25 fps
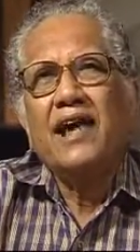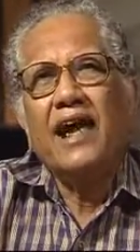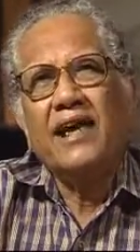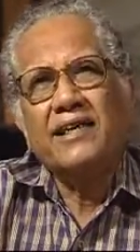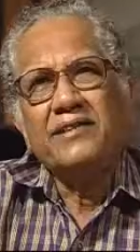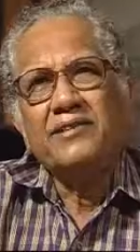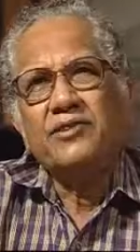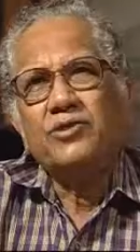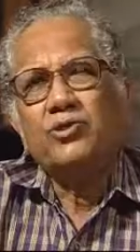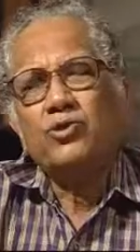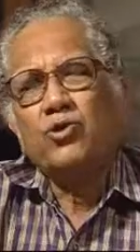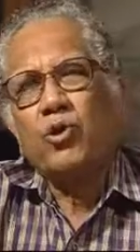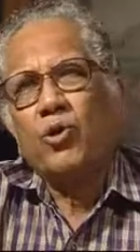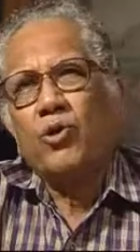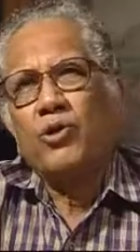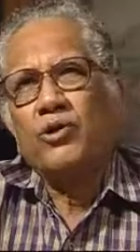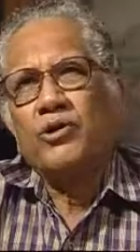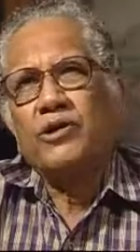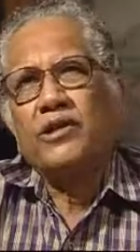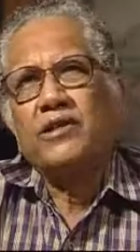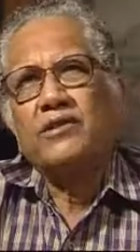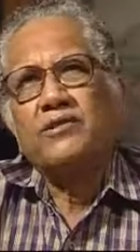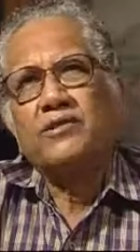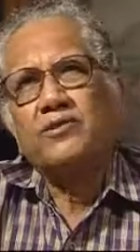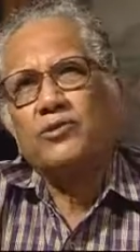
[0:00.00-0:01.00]
and so
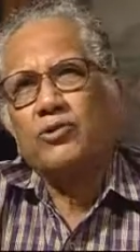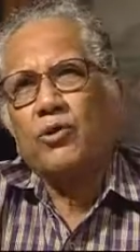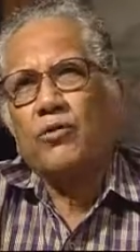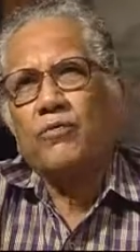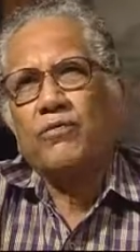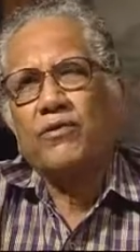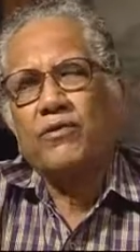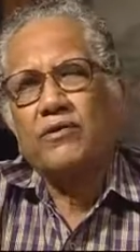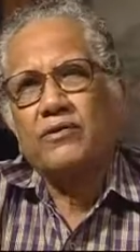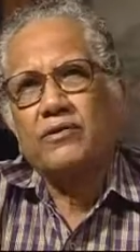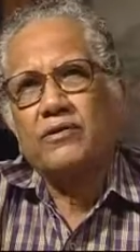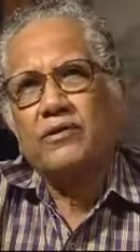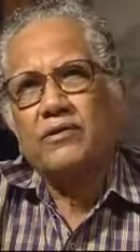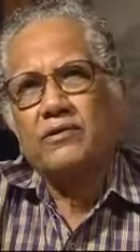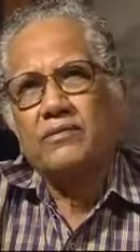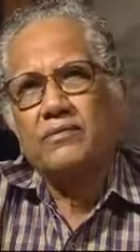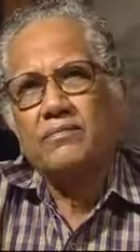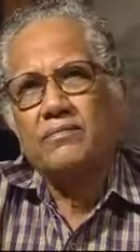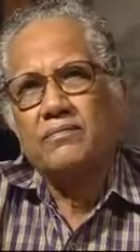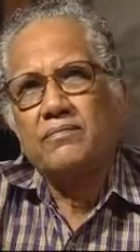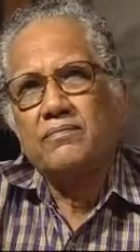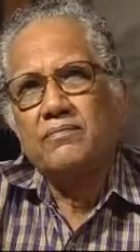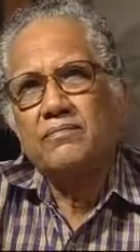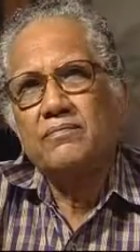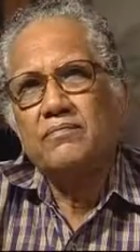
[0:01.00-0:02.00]
on and so forth.
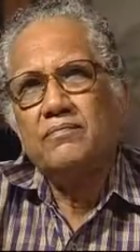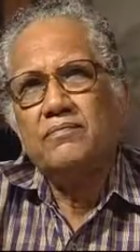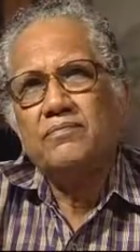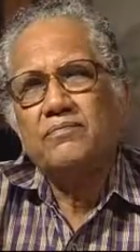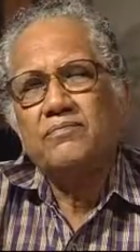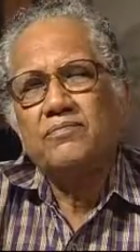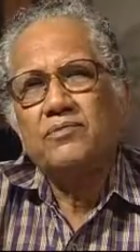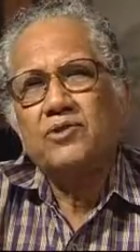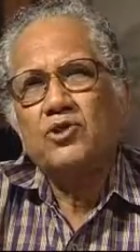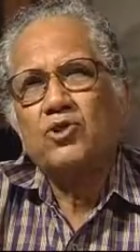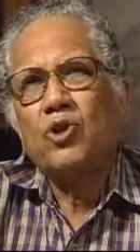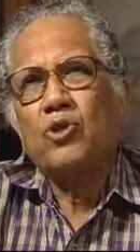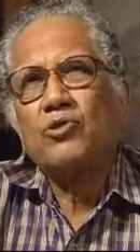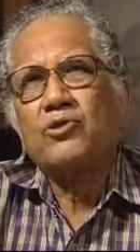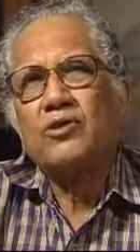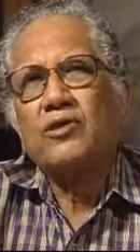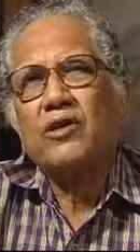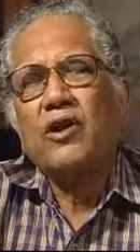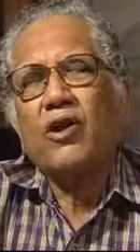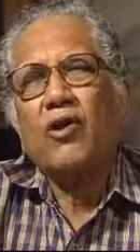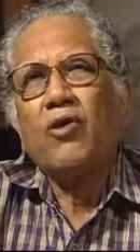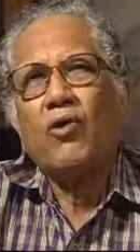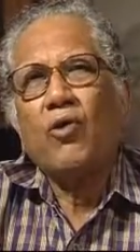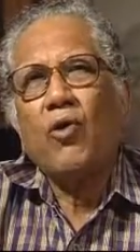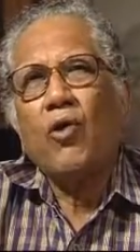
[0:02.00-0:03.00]
Not
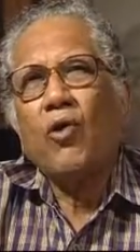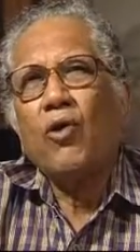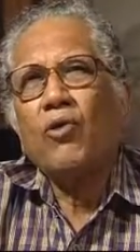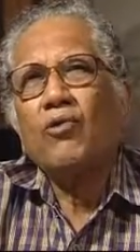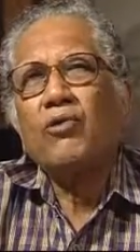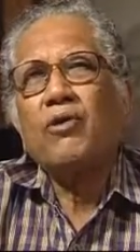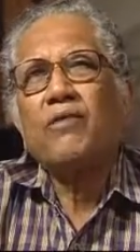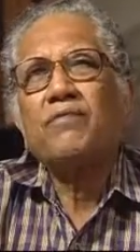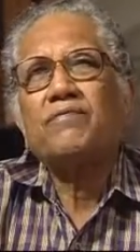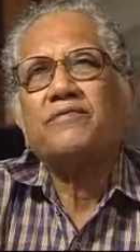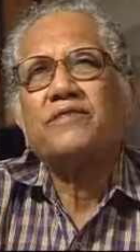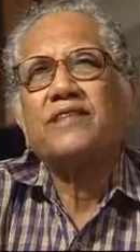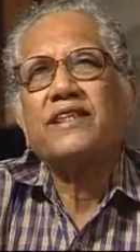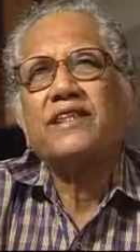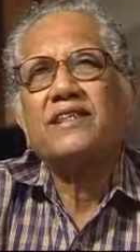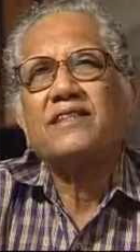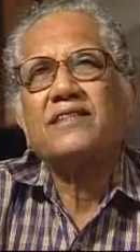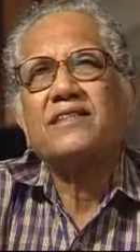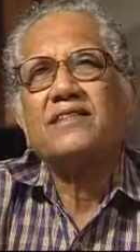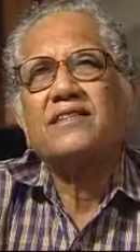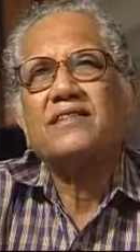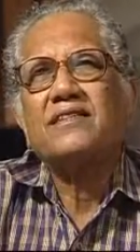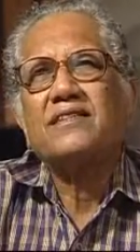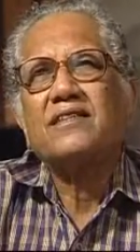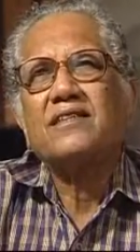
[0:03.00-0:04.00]
all of
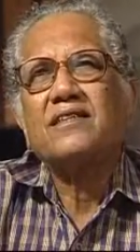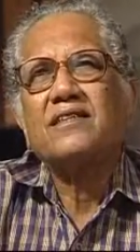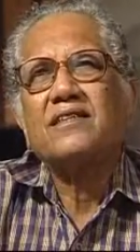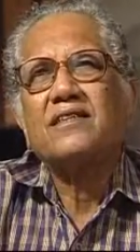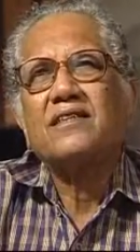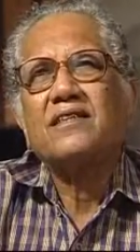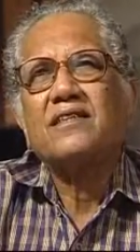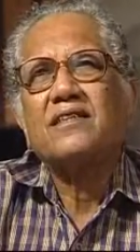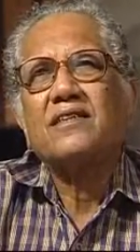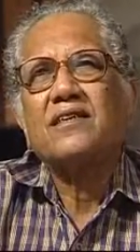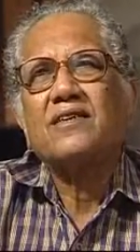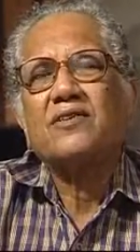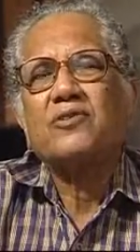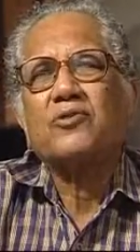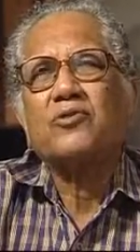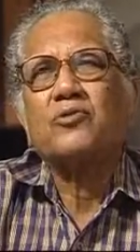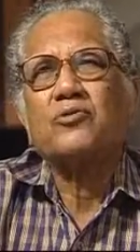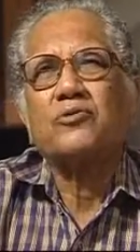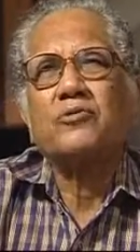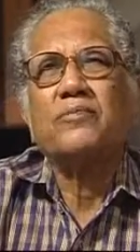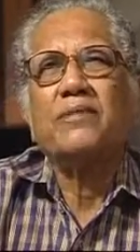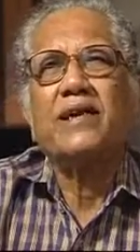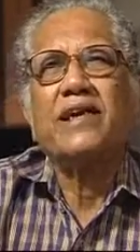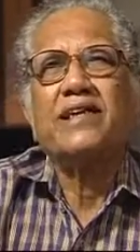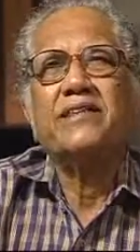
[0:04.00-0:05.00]
these
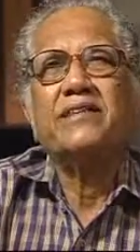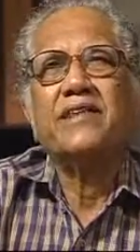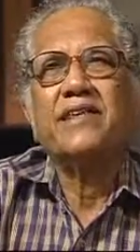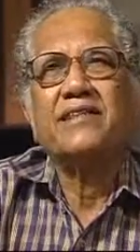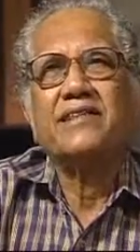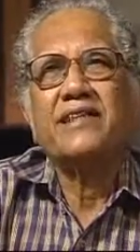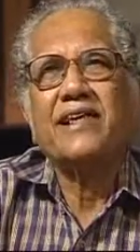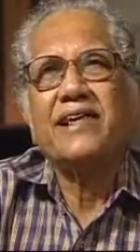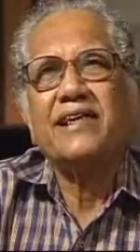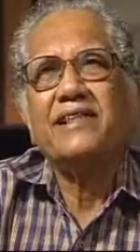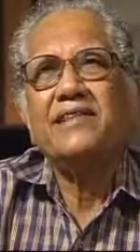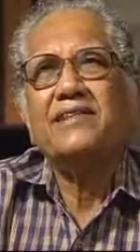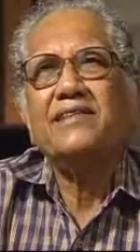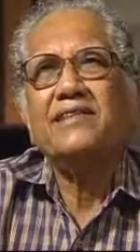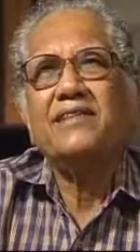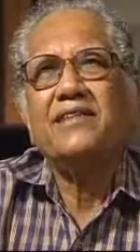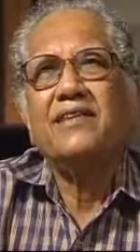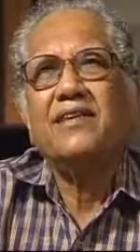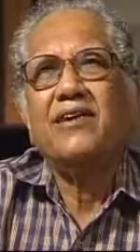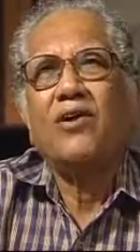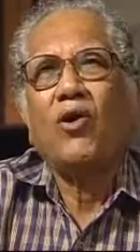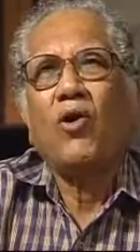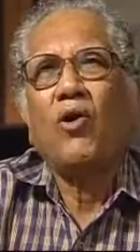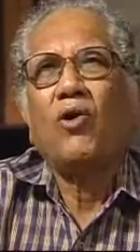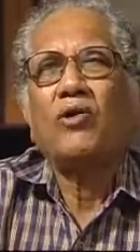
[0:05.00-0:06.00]
could be entertained
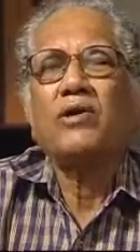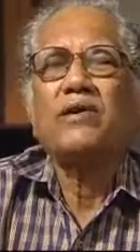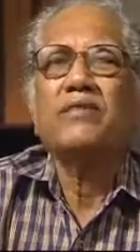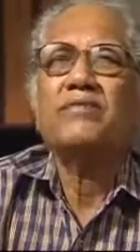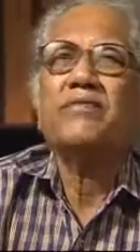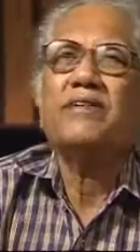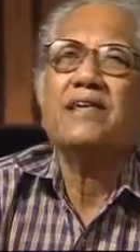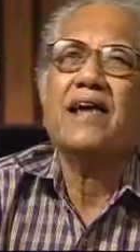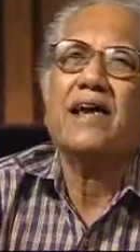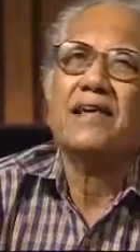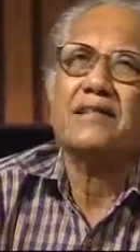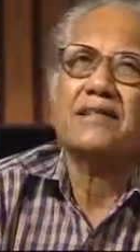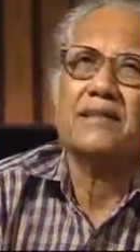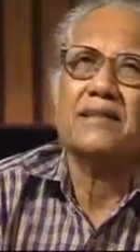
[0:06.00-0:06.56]
or even